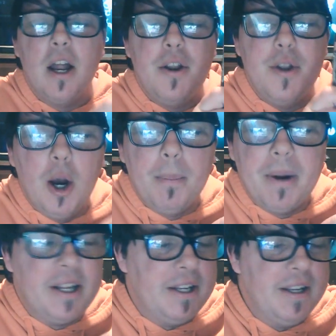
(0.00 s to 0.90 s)

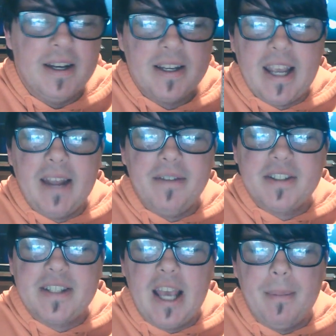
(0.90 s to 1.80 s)
Nobody gave
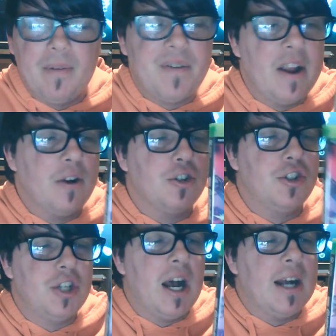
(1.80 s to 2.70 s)
this game a fair
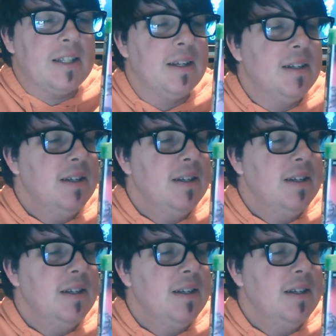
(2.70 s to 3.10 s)
shot.